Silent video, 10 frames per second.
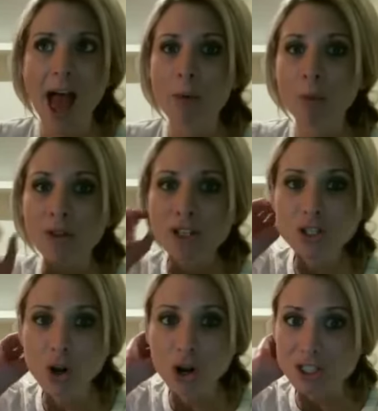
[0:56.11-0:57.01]
And when this
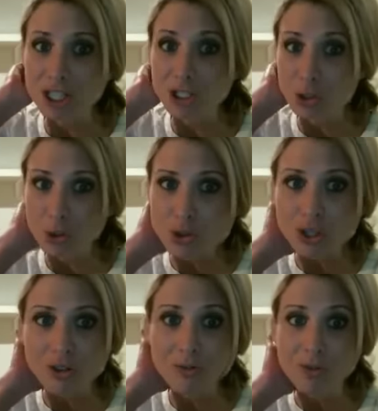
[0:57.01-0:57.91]
starts is
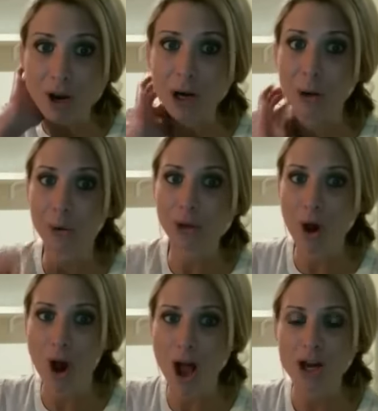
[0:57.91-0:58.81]
usually very early
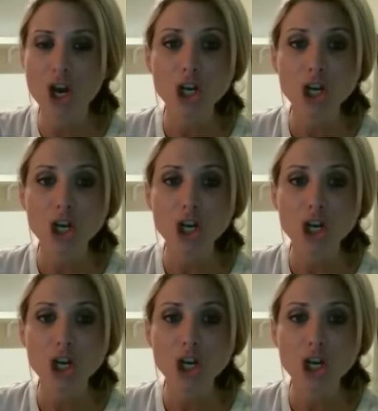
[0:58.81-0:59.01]
on.